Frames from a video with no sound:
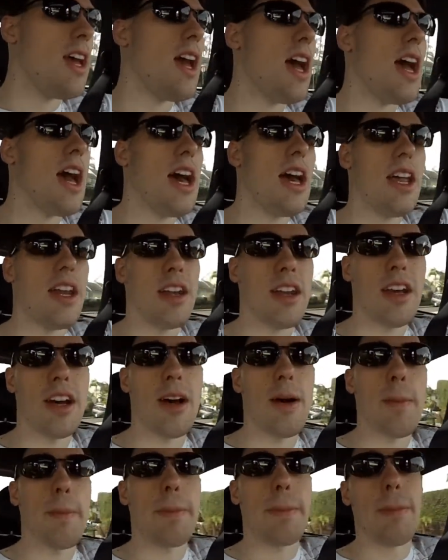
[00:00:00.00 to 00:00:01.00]
and
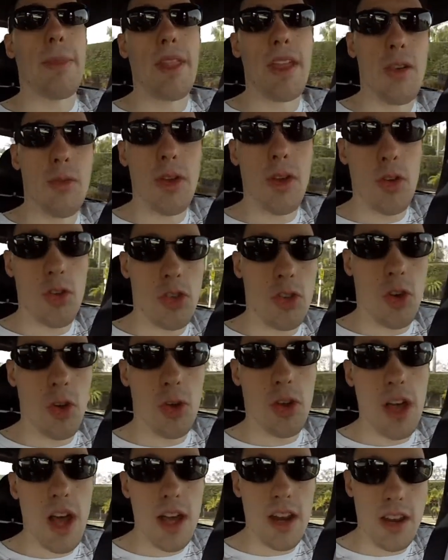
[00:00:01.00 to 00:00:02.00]
um, we also
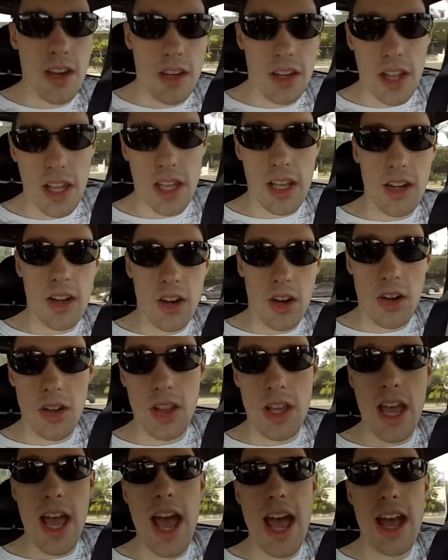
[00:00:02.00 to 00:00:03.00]
got in like an
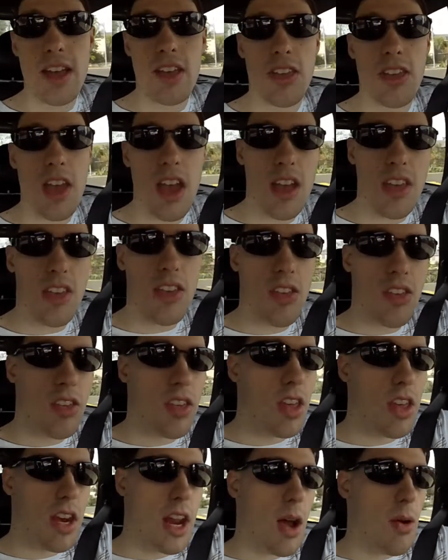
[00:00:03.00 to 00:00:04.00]
early access
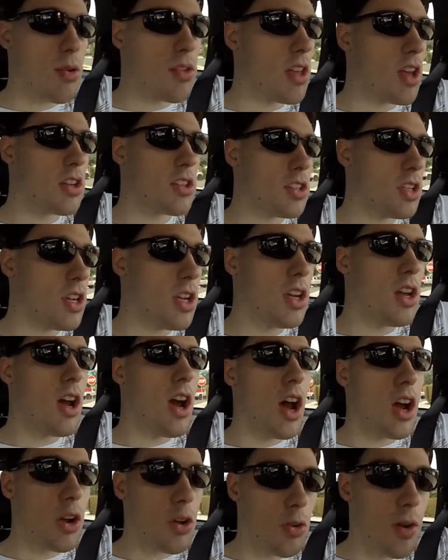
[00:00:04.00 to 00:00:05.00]
and that was actually
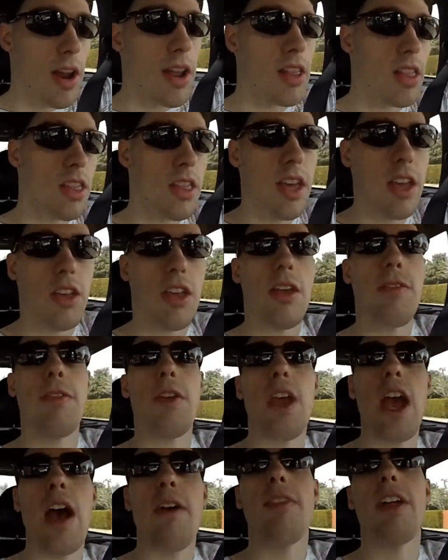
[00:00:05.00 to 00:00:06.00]
a great thing if
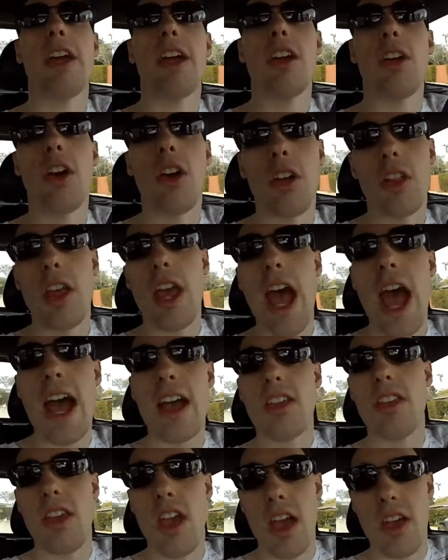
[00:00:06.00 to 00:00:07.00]
you have like an early
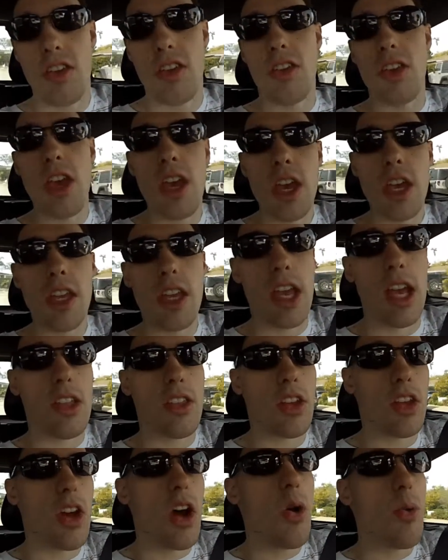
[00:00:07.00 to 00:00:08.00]
access you get
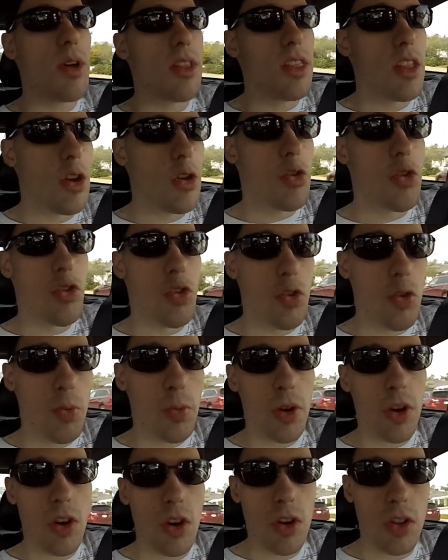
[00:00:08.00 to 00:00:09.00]
to go in there
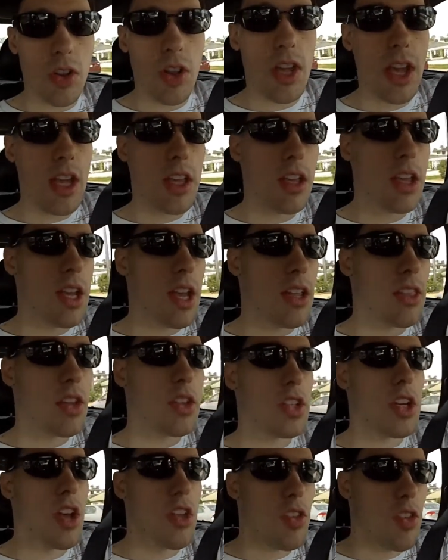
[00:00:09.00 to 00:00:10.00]
super early and you get the
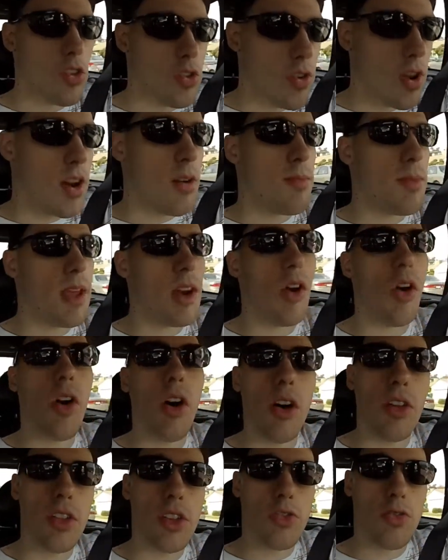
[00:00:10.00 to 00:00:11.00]
chance to try to meet
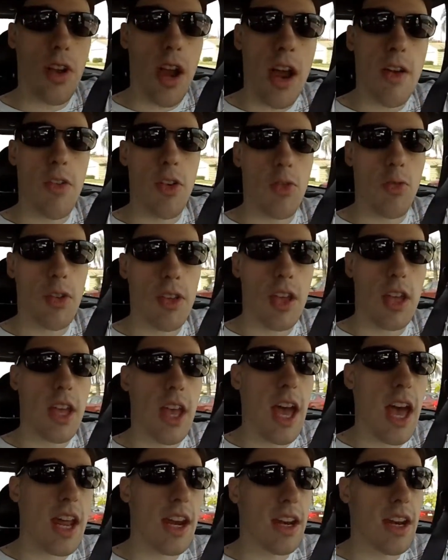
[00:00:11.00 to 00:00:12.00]
all the drivers when you
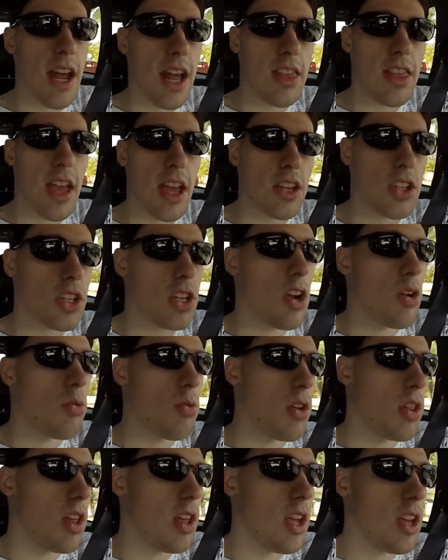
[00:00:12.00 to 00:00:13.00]
can and that's actually a
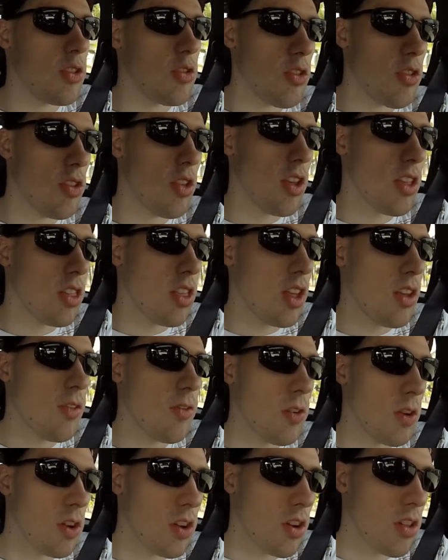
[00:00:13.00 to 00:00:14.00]
really interesting thing
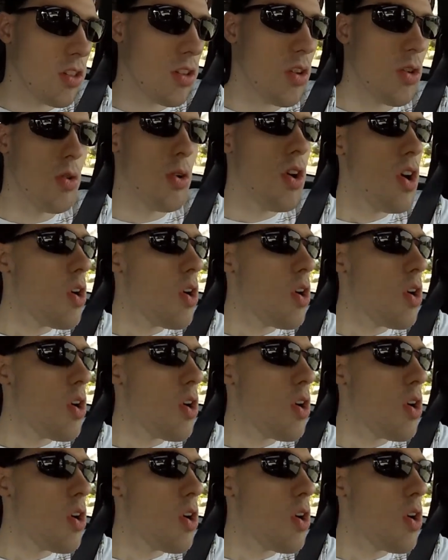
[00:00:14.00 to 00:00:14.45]
for you to do